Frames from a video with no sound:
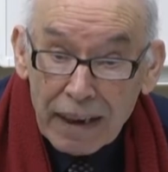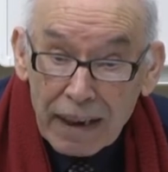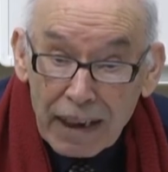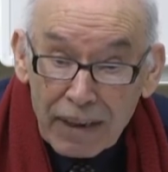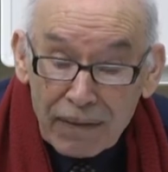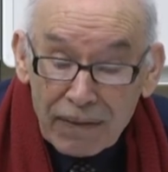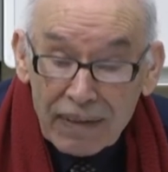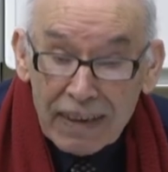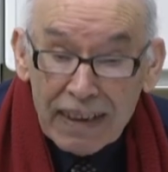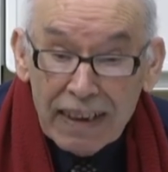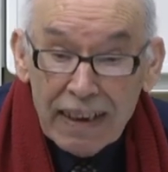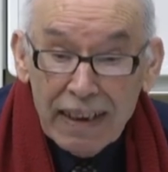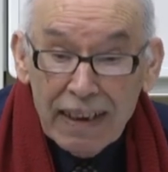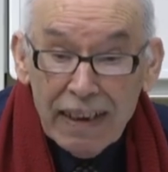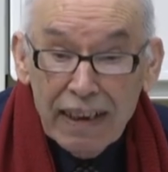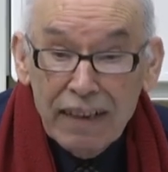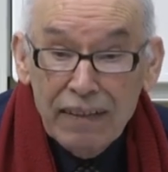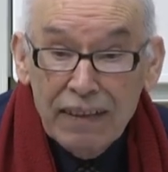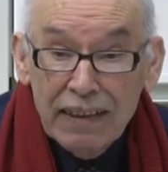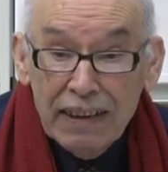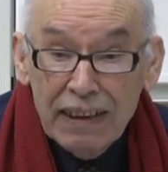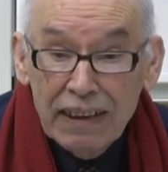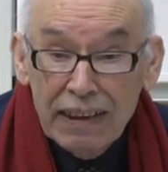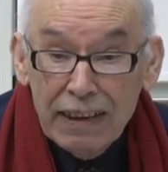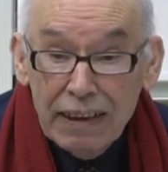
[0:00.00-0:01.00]

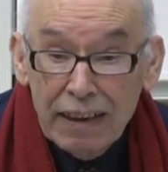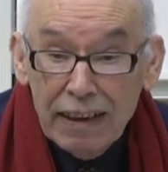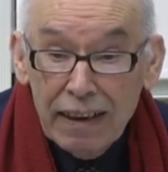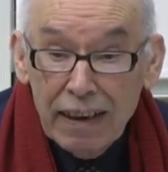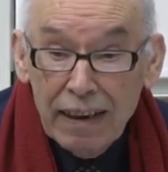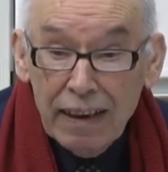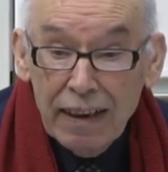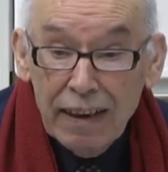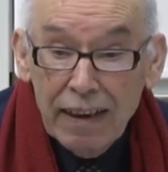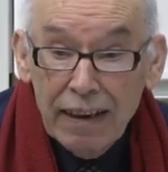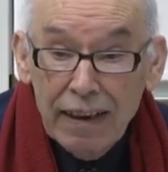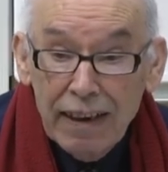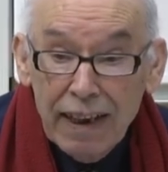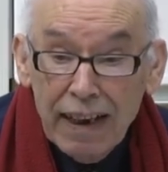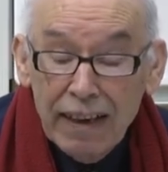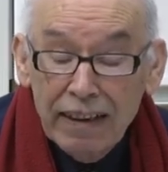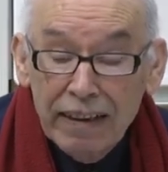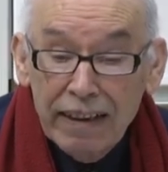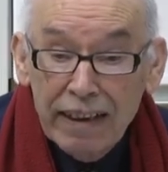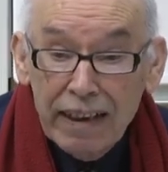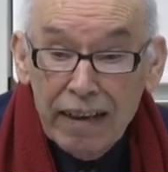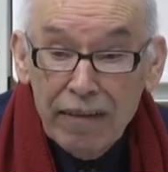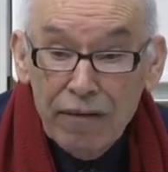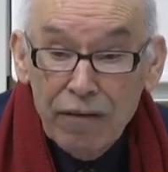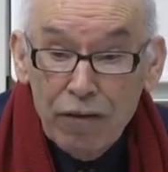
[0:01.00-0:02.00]
If this
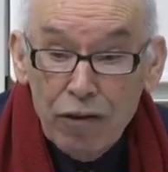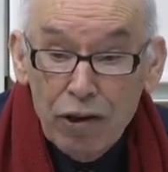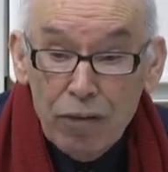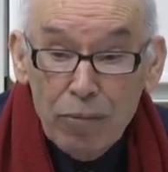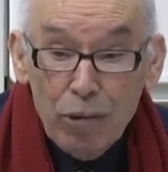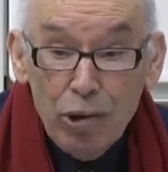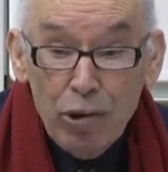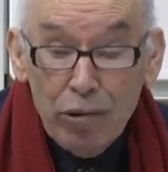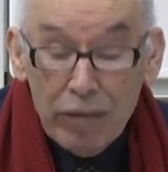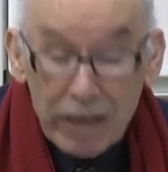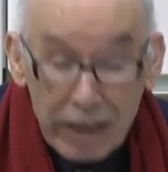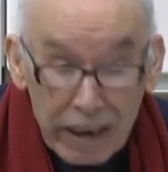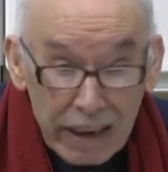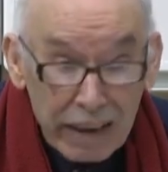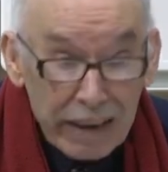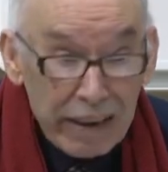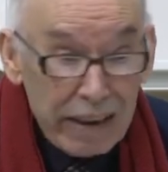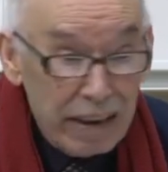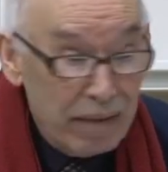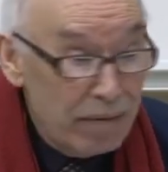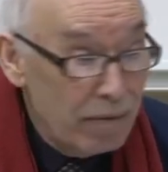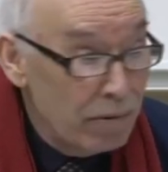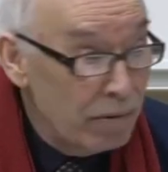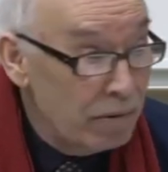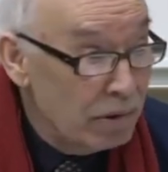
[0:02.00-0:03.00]
land reform or green
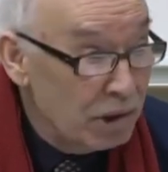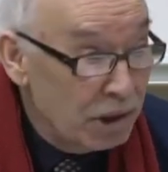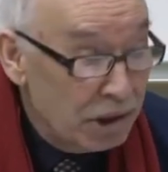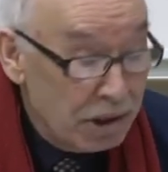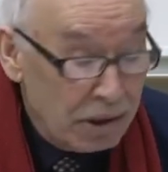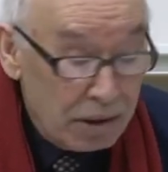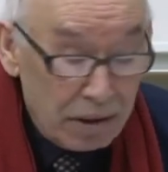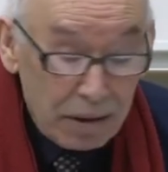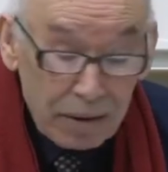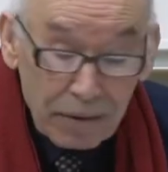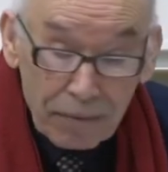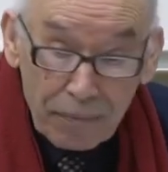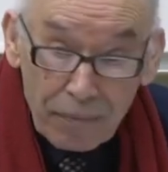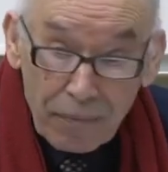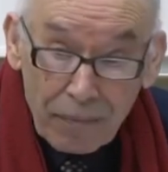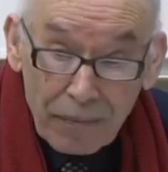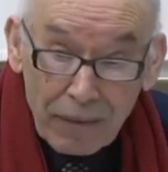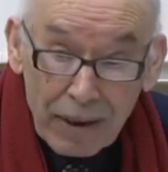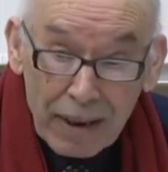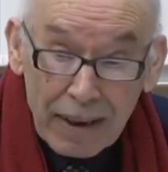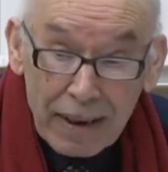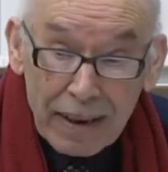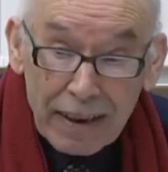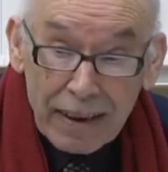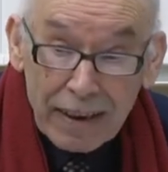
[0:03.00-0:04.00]
revolution
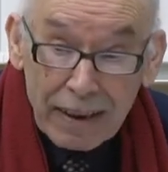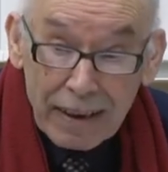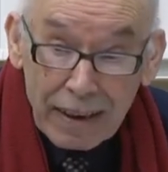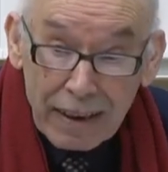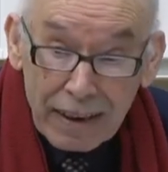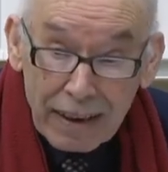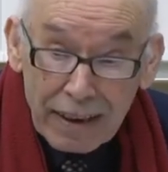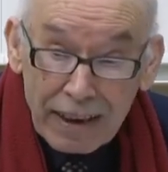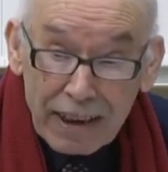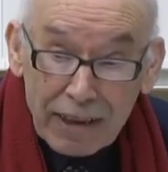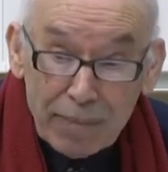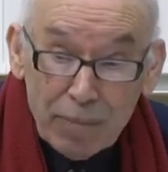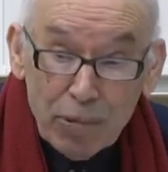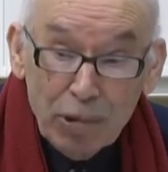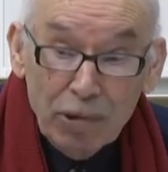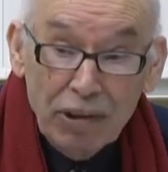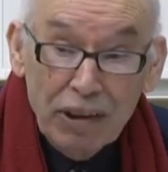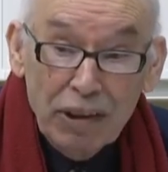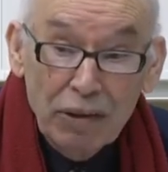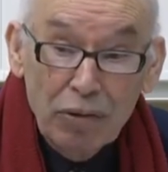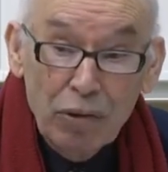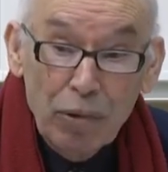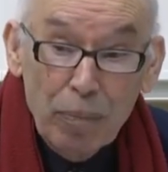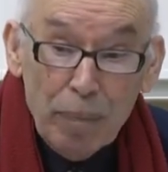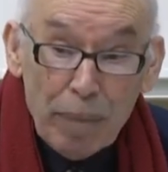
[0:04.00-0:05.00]
is
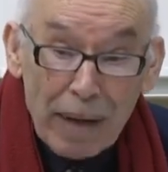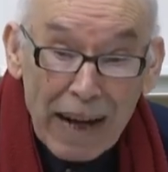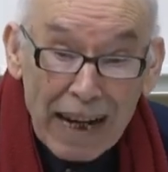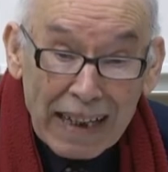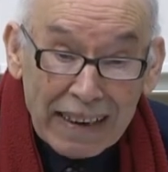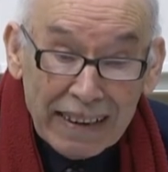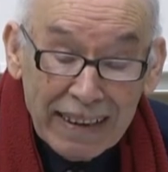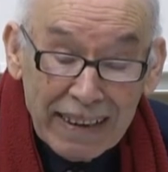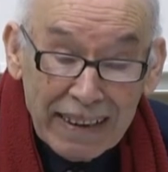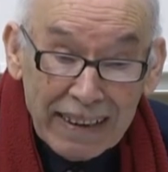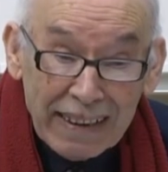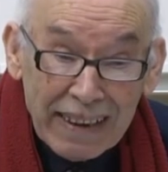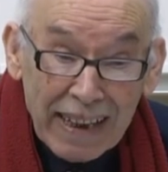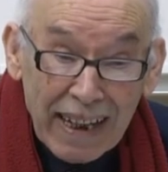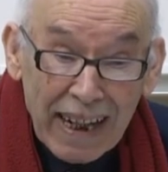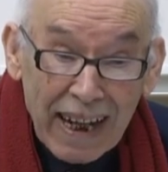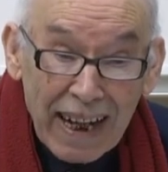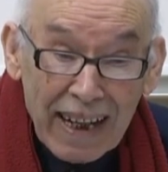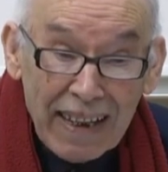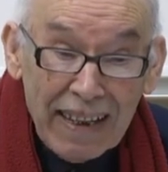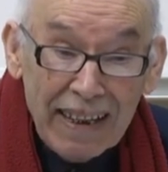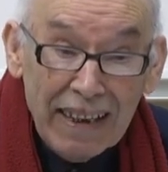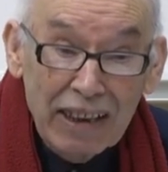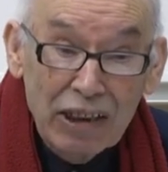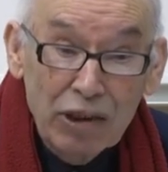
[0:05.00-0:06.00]
put into practice,
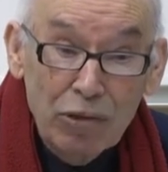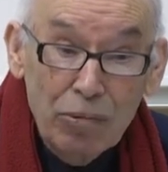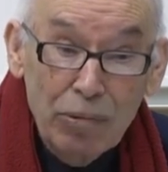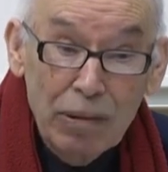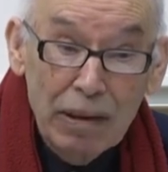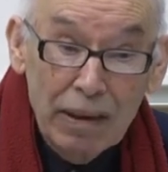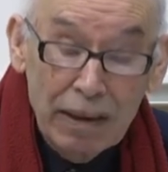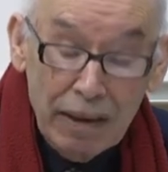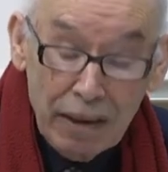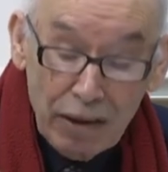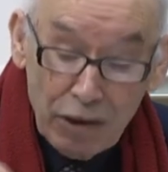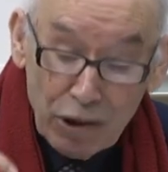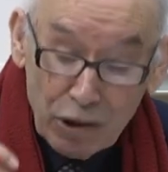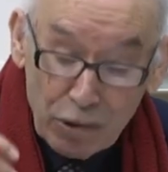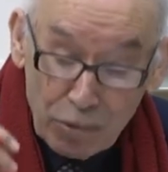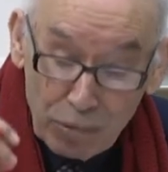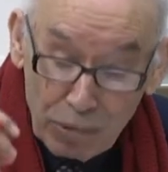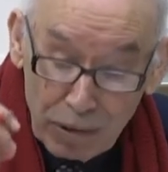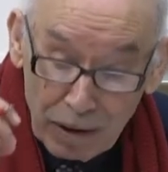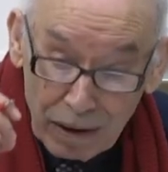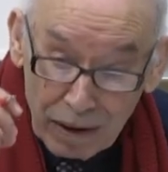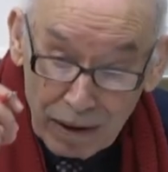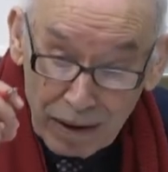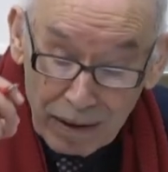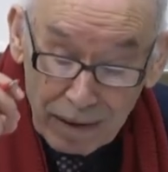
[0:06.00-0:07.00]
I think it
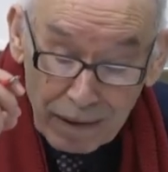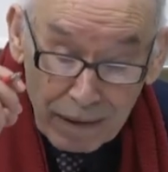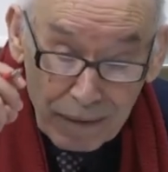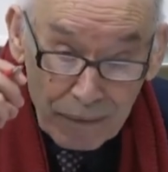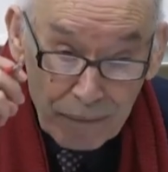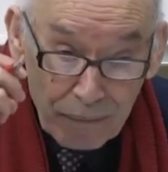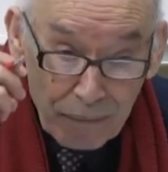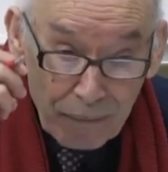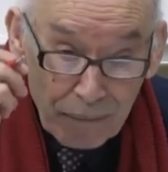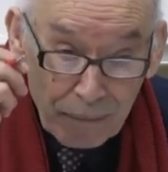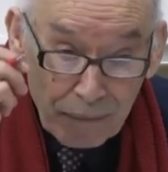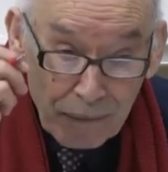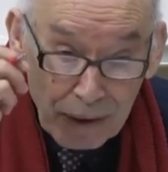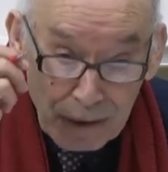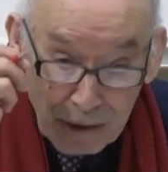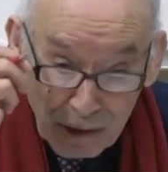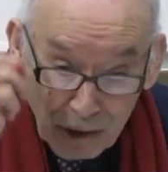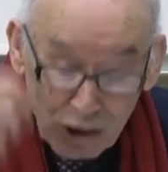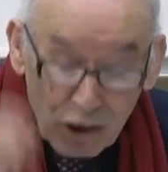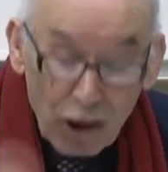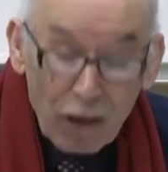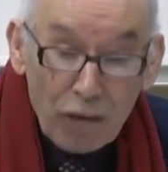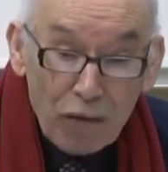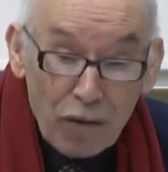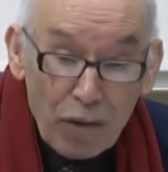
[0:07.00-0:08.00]
will
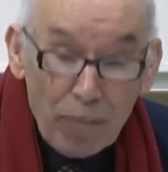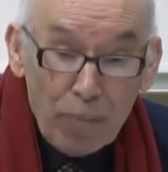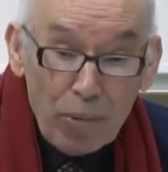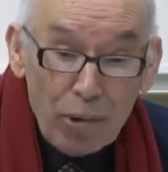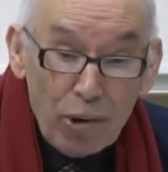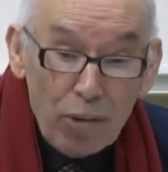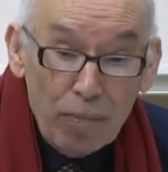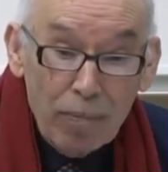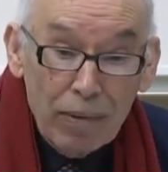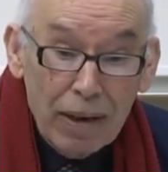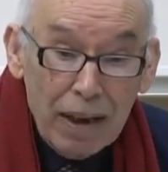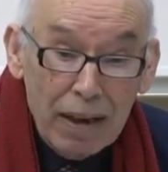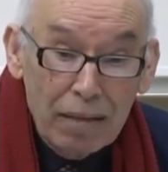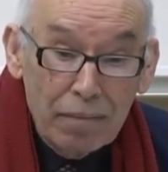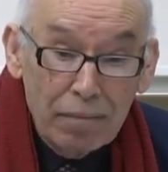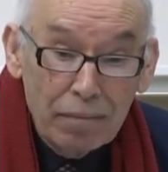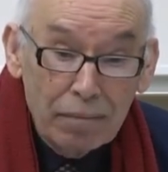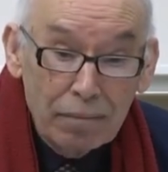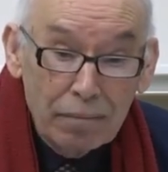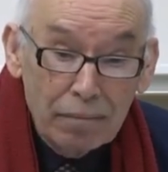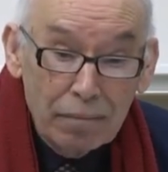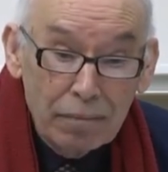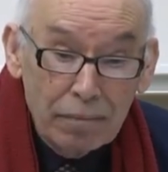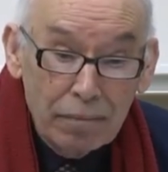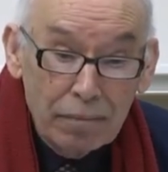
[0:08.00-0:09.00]
solve the problem
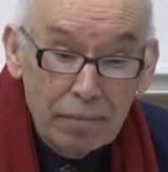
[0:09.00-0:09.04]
